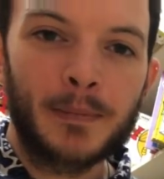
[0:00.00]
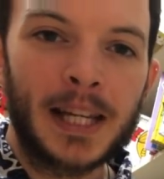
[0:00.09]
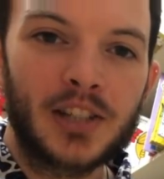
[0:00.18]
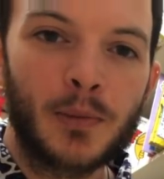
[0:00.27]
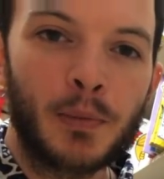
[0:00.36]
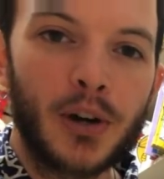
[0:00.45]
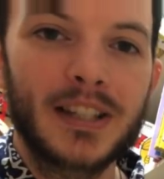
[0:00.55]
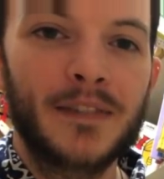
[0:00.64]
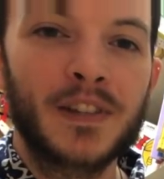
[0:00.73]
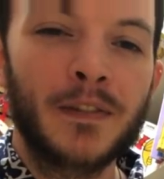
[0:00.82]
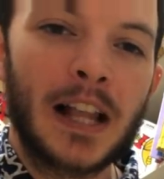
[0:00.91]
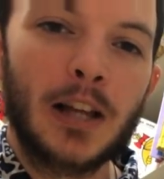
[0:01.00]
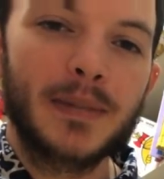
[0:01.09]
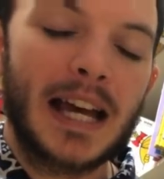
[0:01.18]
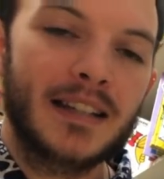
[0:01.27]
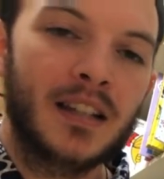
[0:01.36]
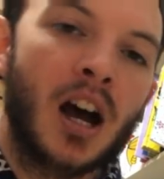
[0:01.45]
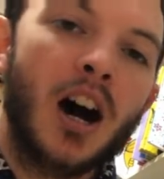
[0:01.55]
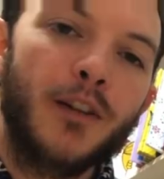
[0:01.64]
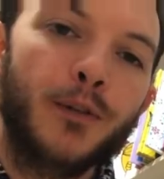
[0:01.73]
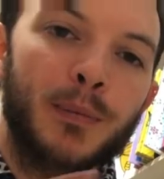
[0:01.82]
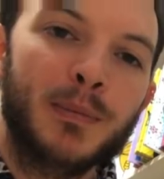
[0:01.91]
the picture books have developed as an
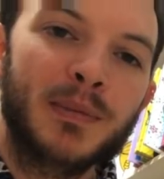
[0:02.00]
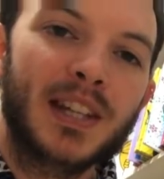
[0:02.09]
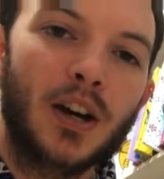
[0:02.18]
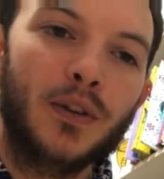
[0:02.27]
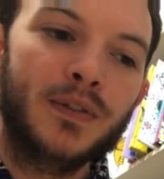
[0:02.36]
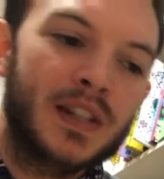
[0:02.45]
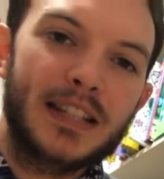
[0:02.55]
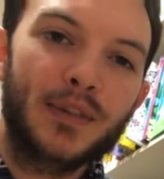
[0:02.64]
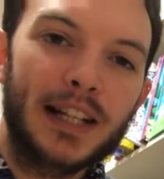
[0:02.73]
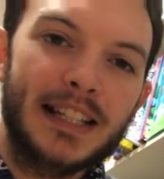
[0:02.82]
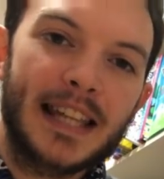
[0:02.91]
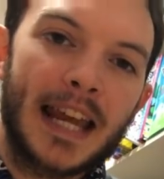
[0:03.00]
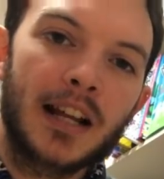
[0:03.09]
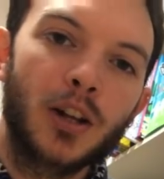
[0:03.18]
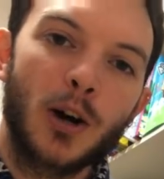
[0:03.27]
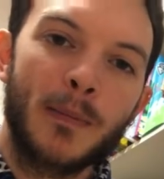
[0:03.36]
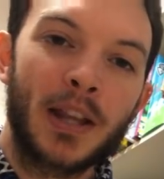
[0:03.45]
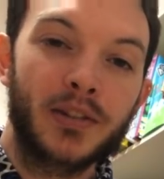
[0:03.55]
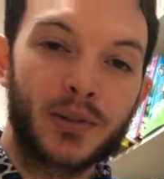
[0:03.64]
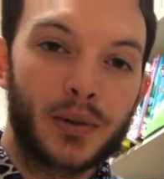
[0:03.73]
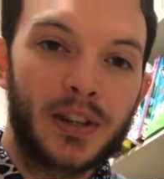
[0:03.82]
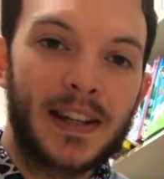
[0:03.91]
art form themselves is really saying a lot about the
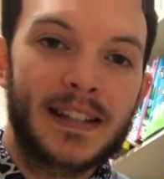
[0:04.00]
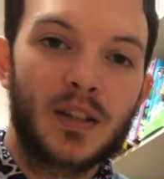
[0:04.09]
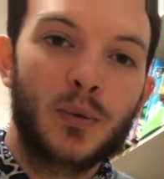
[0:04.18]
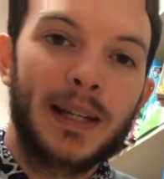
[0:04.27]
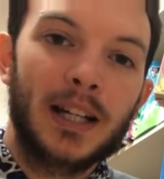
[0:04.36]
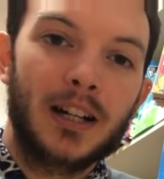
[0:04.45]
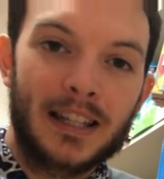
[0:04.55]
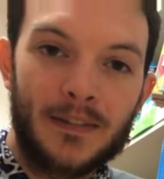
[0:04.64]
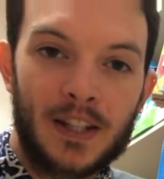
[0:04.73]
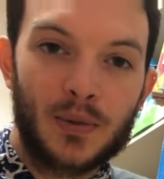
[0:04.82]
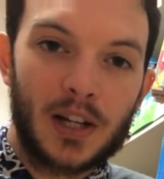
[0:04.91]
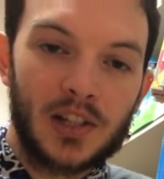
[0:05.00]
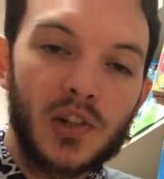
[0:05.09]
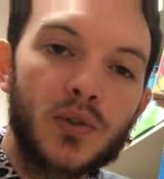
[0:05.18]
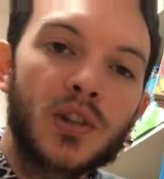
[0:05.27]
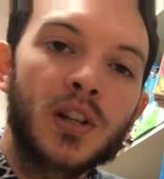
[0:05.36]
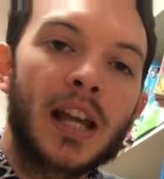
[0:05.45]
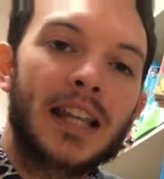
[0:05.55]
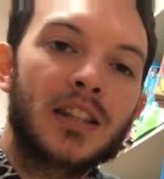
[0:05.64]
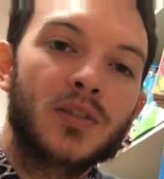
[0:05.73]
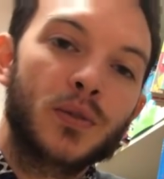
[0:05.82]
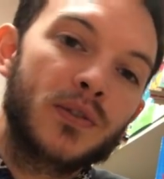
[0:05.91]
sort of things that we are giving to our children
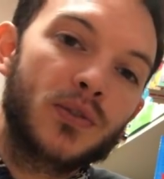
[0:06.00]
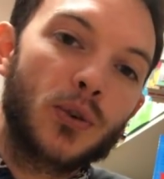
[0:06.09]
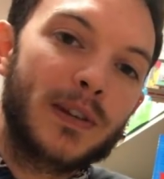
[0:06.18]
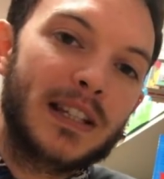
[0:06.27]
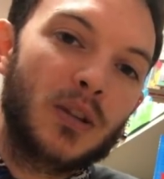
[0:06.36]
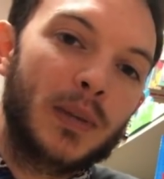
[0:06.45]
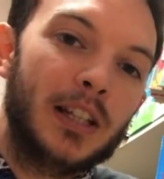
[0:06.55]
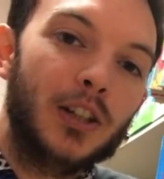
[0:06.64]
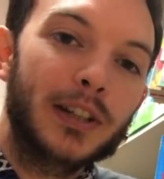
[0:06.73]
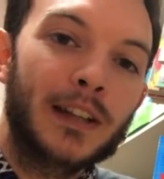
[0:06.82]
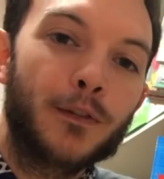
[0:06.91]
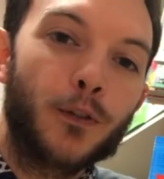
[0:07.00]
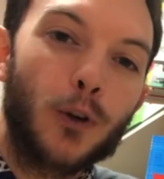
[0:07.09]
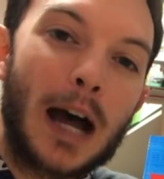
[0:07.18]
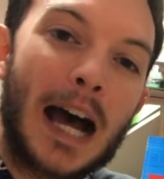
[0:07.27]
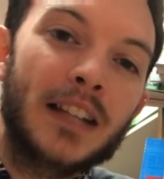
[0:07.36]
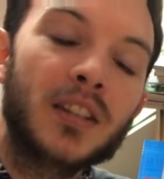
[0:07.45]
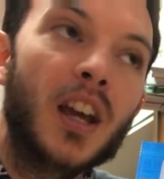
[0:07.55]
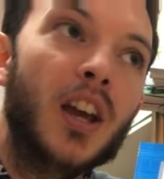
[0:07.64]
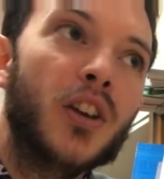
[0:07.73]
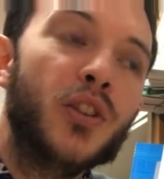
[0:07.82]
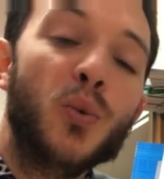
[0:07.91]
and the sort of stories that we are looking for and
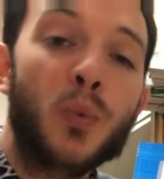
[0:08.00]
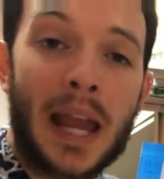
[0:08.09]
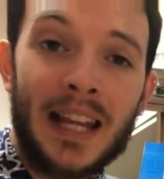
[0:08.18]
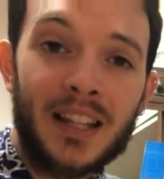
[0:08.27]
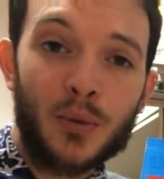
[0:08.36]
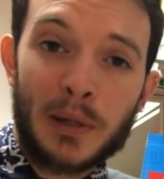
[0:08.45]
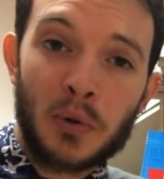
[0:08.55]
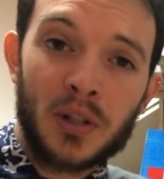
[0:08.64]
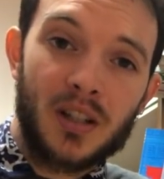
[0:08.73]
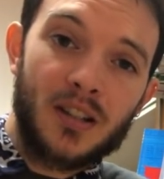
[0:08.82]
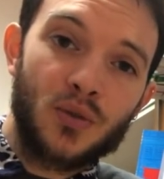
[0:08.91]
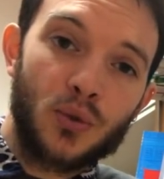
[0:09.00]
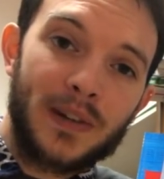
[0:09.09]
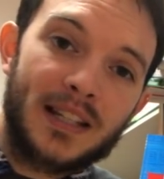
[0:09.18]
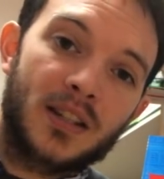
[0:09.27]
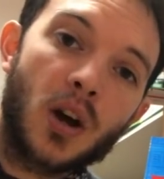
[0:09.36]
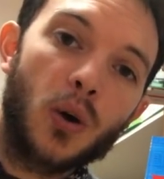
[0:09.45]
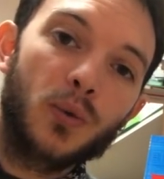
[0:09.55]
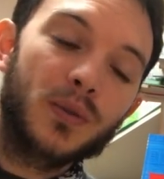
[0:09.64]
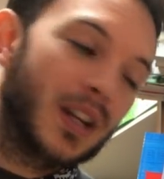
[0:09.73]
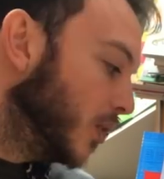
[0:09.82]
the way that we want our stories told.